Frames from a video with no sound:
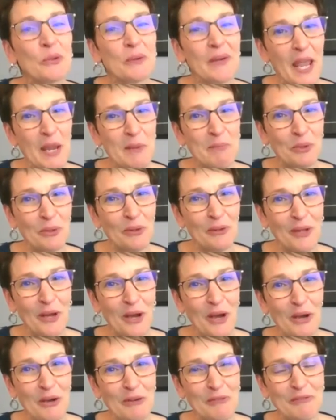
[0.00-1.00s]
go in
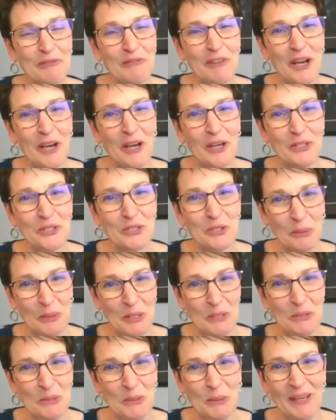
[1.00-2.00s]
April of
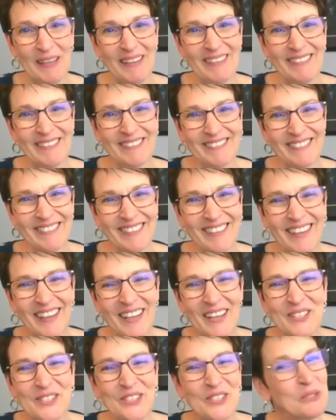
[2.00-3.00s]
2020,
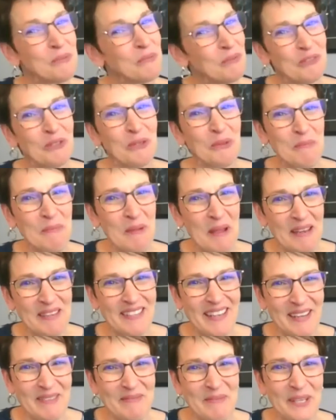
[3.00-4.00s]
just before the
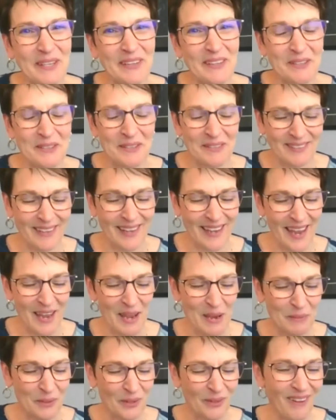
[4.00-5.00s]
pandemic
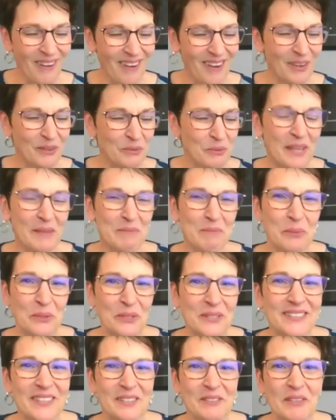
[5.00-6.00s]
came along. We had
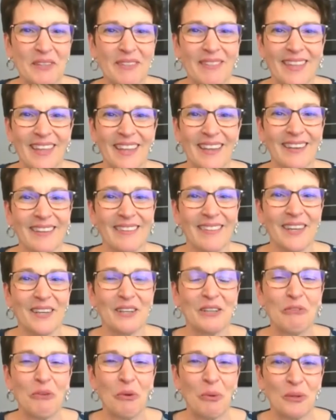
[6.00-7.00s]
booked everything, and
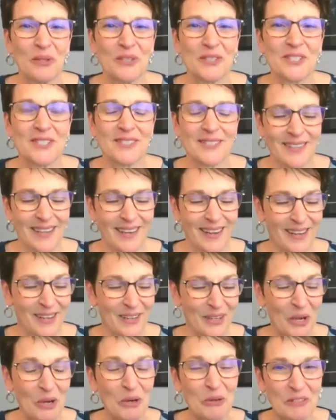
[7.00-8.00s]
then of course
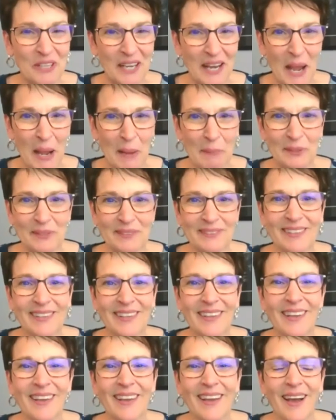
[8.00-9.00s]
COVID happened.
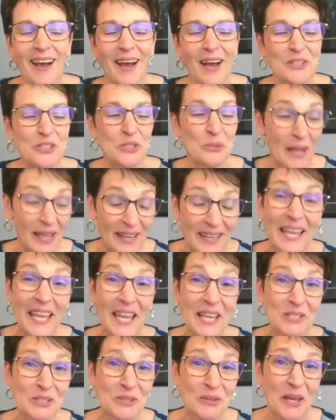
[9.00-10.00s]
So we had to
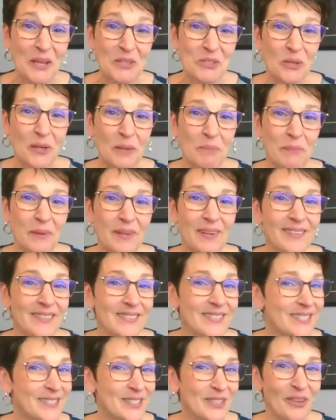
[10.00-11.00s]
cancel that trip, but
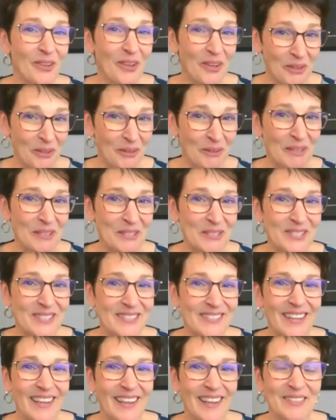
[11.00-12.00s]
it's still on our
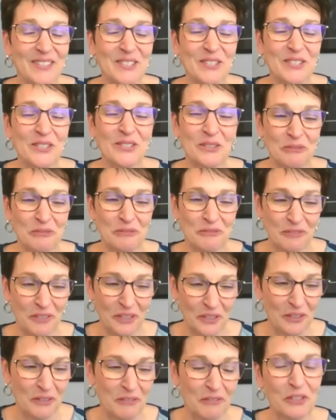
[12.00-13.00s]
list and still
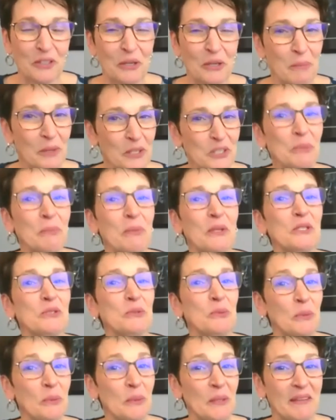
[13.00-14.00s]
very, very much a
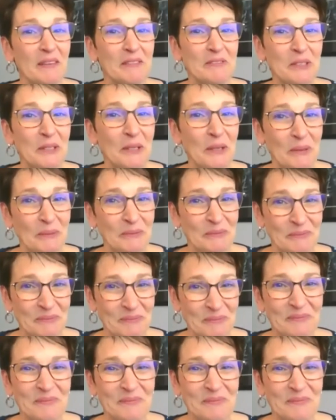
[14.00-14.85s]
place we would love to go.